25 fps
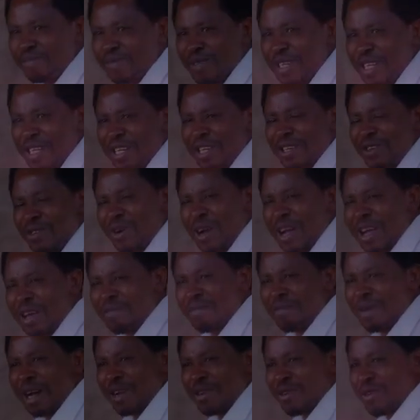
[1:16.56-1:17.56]
you are a
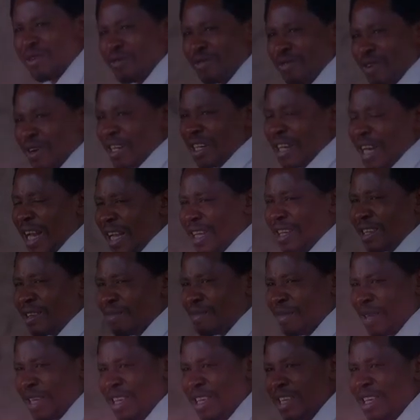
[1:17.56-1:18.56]
man of God like
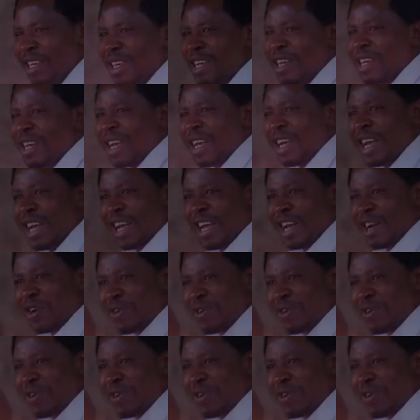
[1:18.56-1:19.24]
me, a good